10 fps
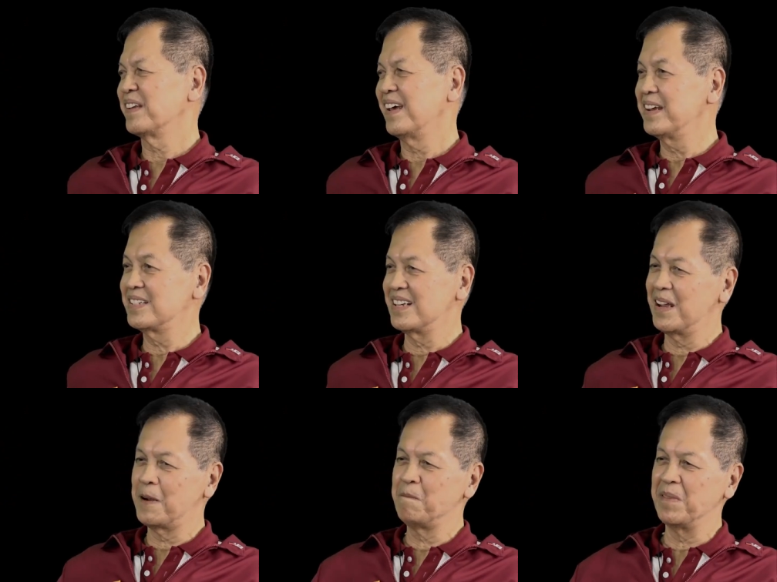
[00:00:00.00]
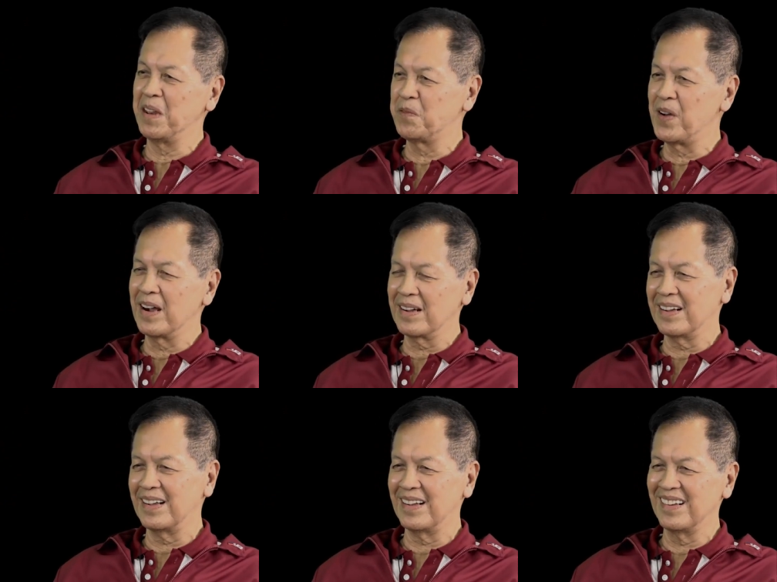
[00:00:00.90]
Yes, in
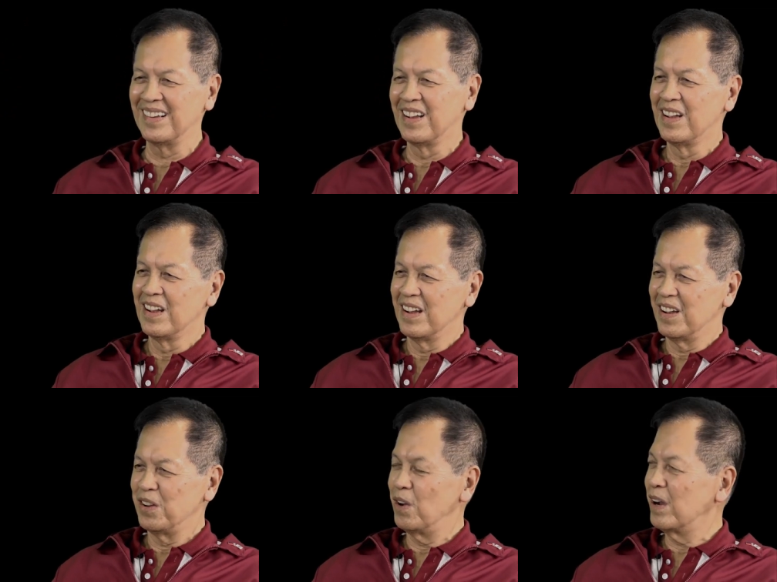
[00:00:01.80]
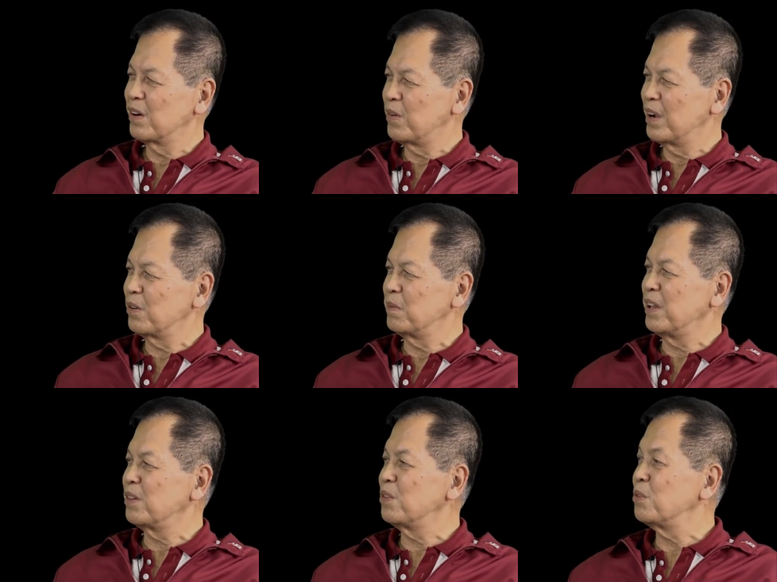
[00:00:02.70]
fact, you are one of
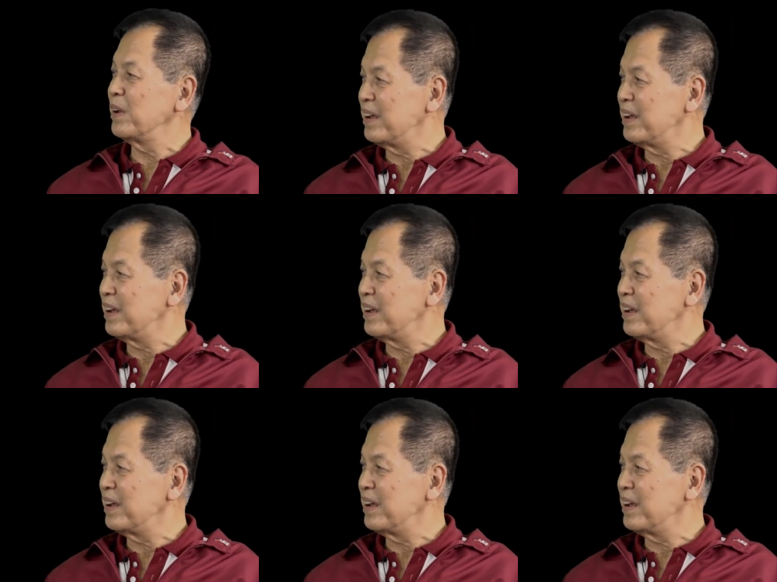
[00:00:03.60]
the two